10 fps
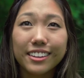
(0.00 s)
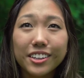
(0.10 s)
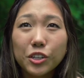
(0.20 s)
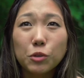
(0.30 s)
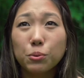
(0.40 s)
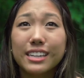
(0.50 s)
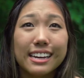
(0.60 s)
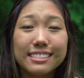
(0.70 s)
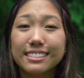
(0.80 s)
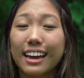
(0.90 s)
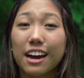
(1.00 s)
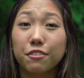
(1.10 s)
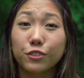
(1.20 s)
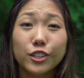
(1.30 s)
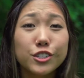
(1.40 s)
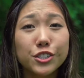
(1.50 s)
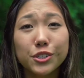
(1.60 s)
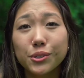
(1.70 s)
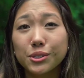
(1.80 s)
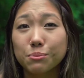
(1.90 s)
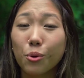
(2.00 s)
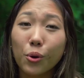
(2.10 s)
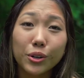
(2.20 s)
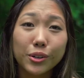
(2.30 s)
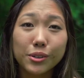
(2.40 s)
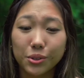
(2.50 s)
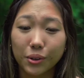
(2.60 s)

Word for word: leader who pretends to have virtues, morals,